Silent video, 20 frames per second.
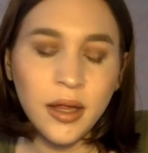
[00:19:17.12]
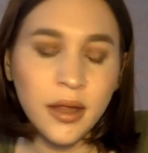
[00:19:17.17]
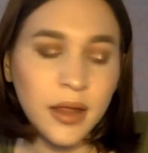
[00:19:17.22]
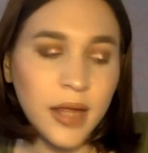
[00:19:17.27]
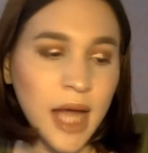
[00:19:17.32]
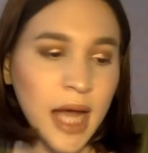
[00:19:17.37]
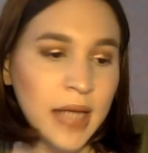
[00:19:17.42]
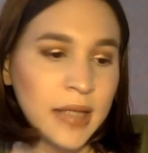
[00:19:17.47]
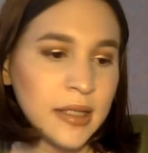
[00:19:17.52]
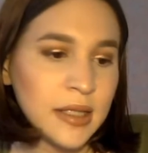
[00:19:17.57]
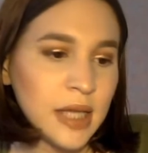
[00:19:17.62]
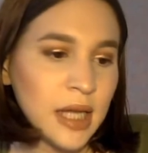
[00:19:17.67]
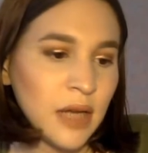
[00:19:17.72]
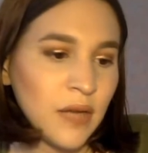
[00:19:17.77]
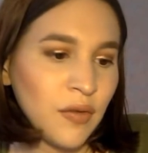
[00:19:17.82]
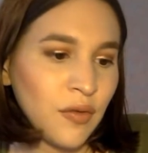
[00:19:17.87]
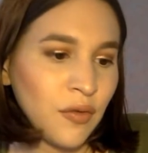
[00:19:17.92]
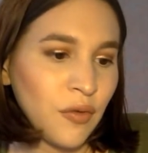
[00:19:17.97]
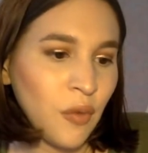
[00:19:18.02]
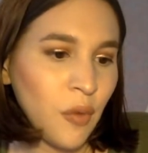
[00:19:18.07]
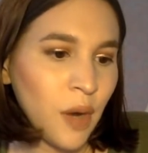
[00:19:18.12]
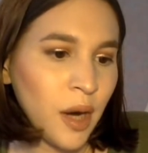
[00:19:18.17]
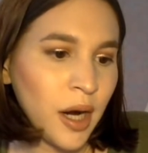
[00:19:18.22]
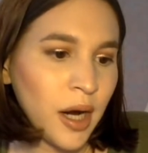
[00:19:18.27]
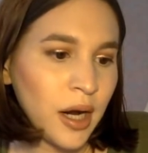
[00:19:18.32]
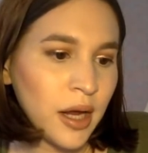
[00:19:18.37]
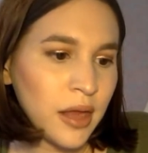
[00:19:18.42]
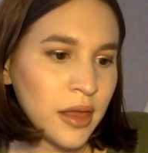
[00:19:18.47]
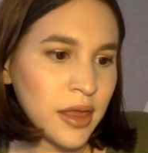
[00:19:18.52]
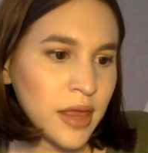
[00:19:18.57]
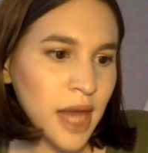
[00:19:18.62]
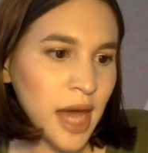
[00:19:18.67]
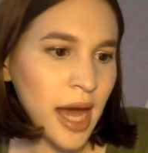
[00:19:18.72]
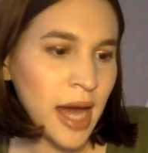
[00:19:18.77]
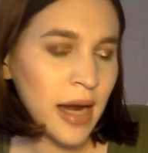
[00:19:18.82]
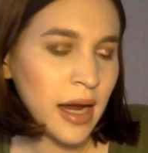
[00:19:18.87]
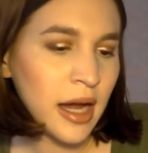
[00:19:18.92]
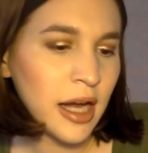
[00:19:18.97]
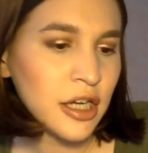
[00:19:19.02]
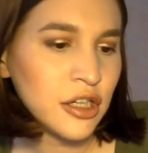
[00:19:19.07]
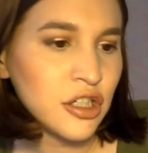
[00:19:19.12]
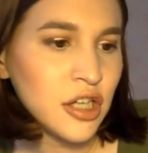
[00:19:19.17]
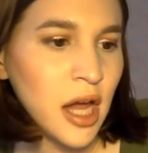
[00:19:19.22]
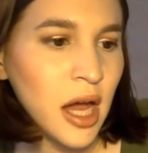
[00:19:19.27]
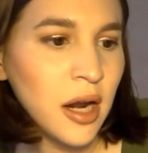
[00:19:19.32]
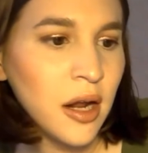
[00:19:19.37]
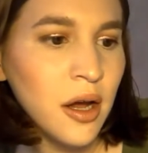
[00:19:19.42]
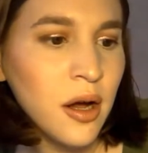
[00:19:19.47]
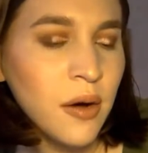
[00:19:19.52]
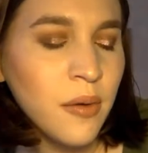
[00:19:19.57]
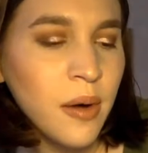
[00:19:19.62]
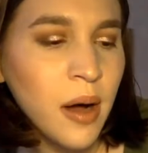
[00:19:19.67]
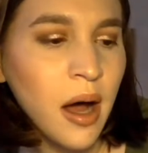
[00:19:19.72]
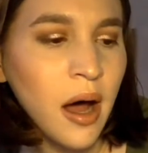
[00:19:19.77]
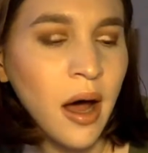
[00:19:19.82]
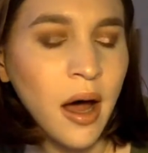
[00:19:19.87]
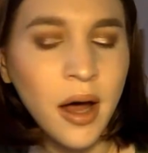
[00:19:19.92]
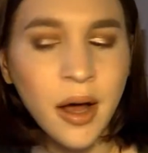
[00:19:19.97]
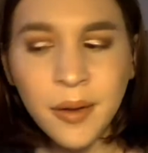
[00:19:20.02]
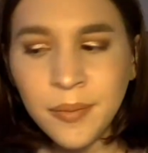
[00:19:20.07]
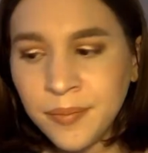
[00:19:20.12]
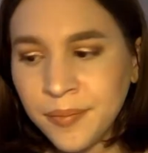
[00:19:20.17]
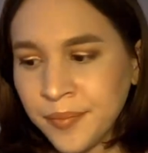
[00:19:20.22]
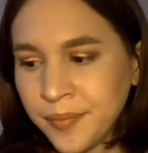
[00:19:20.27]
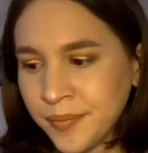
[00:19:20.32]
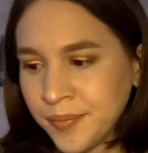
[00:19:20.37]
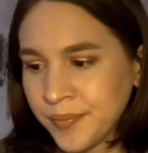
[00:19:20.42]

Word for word: that's it for that eyeshadow.